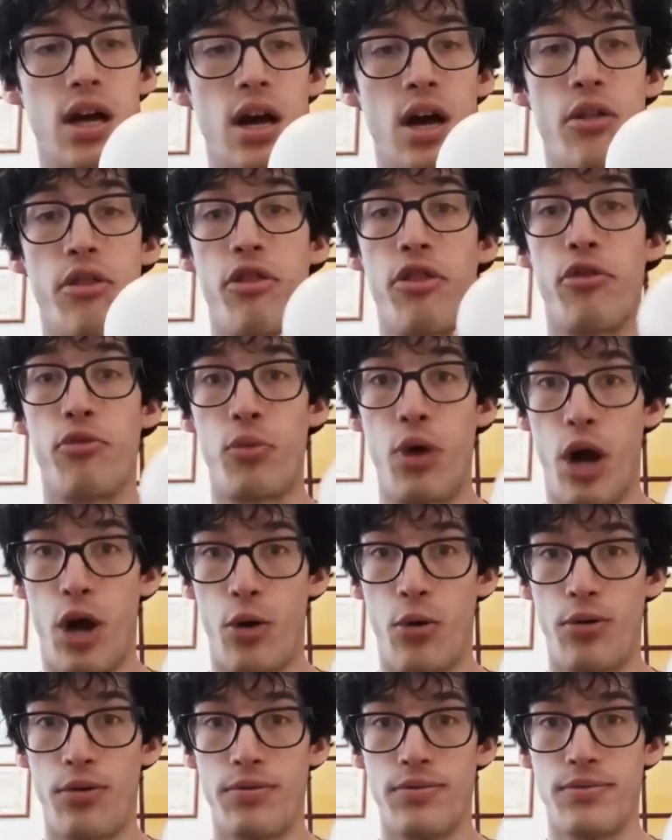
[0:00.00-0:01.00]
a
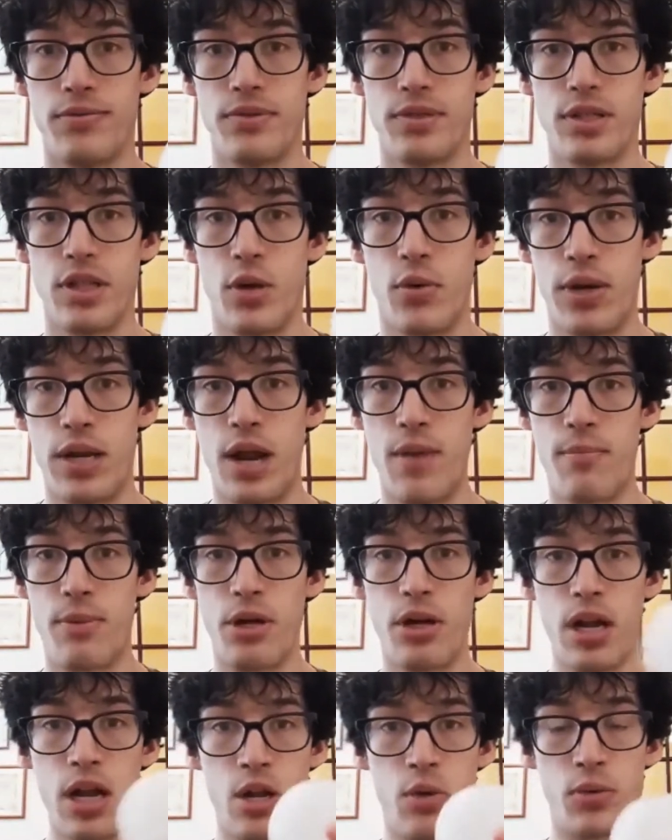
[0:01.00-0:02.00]
throw. So a
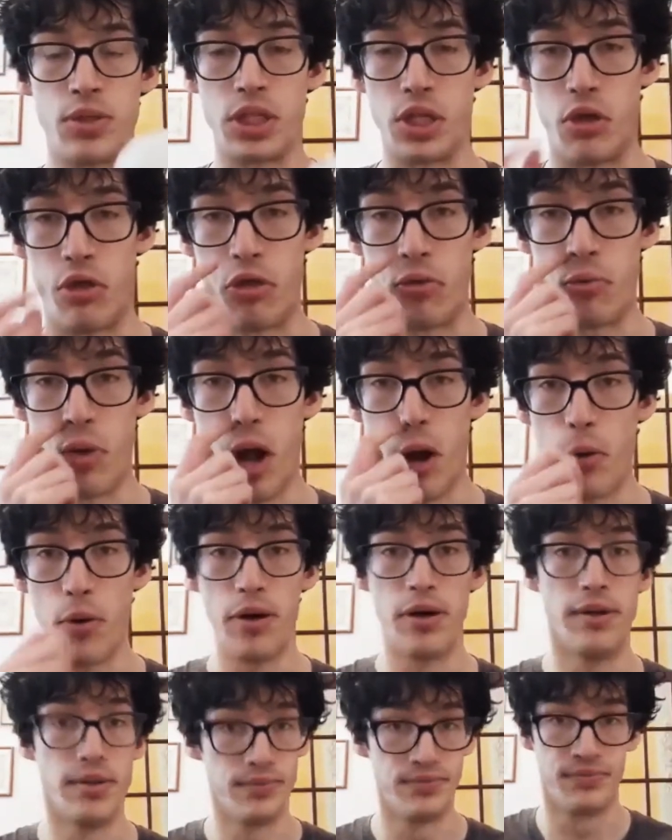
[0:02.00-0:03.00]
number equals a throw.
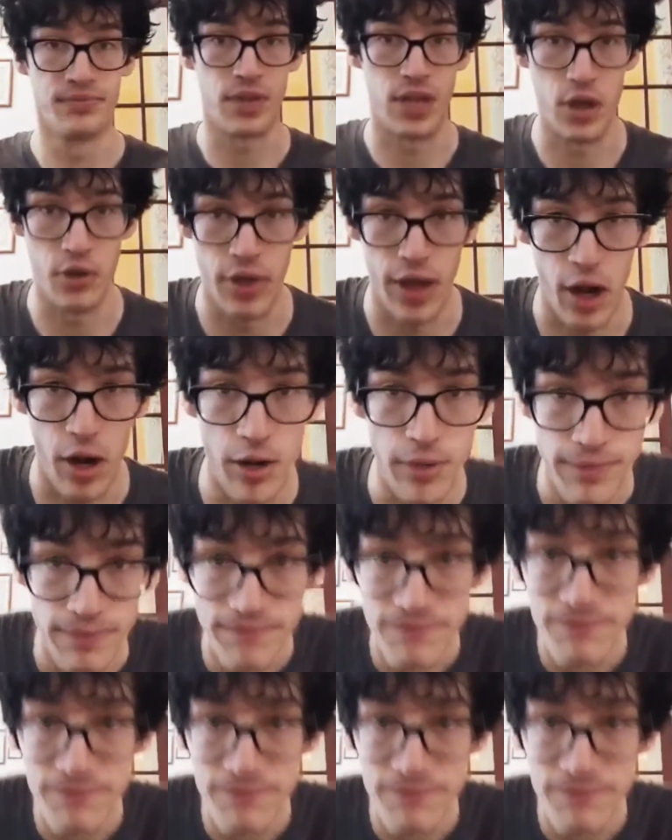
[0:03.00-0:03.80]
Here they are.